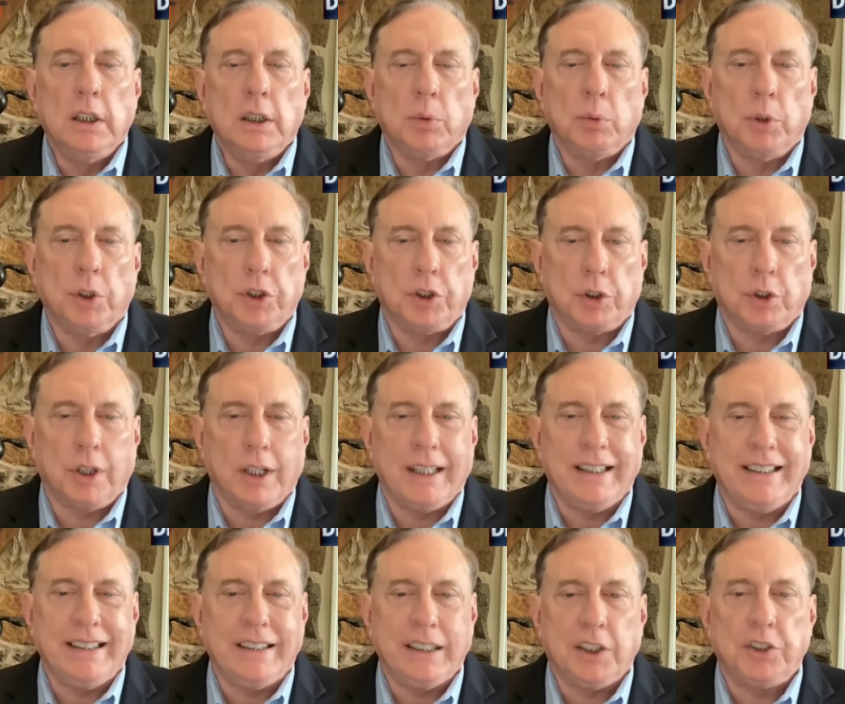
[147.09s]
were
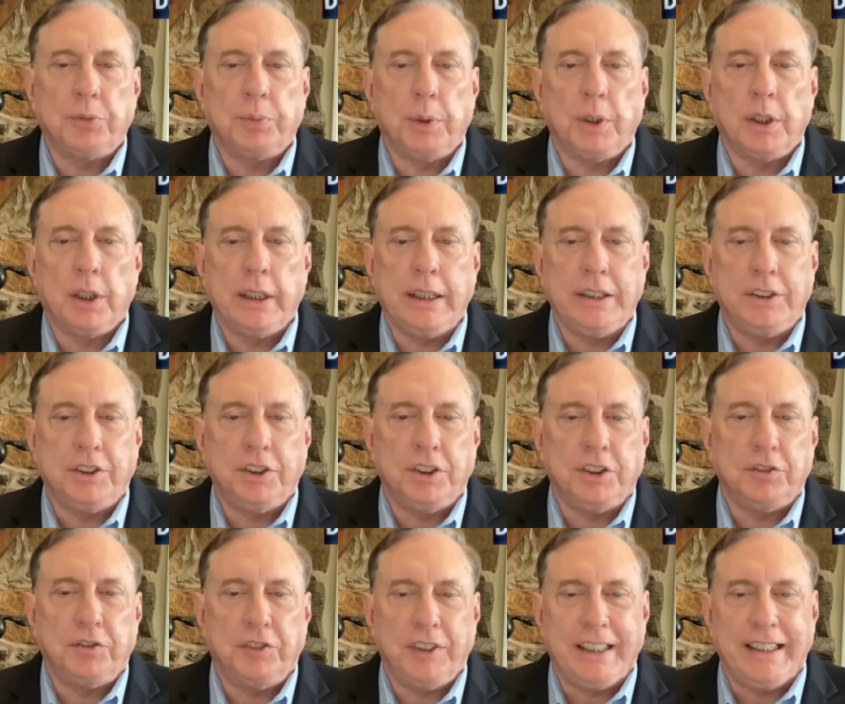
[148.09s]
trying desperately to
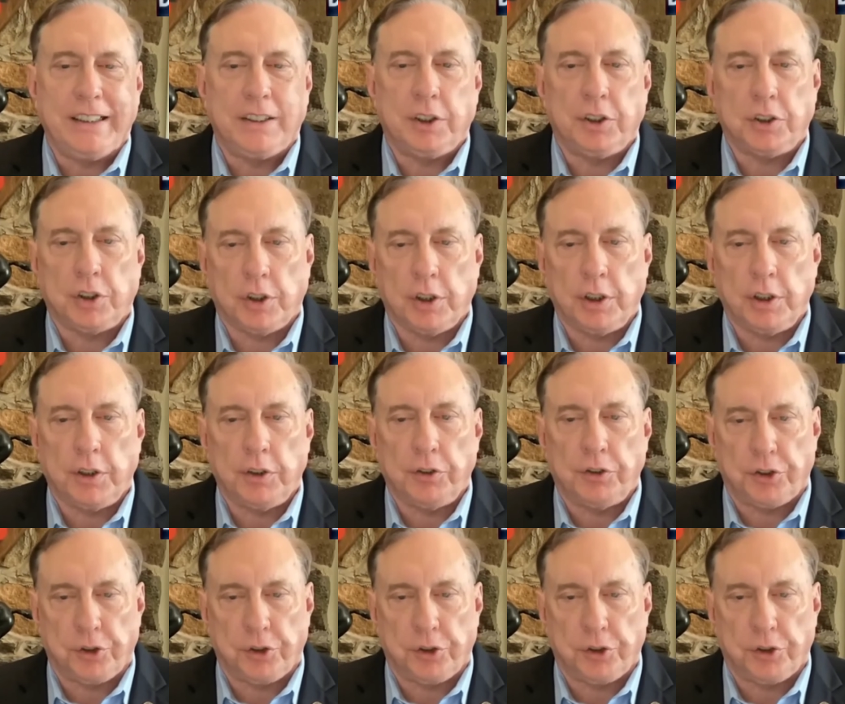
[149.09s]
defeat the Tartars,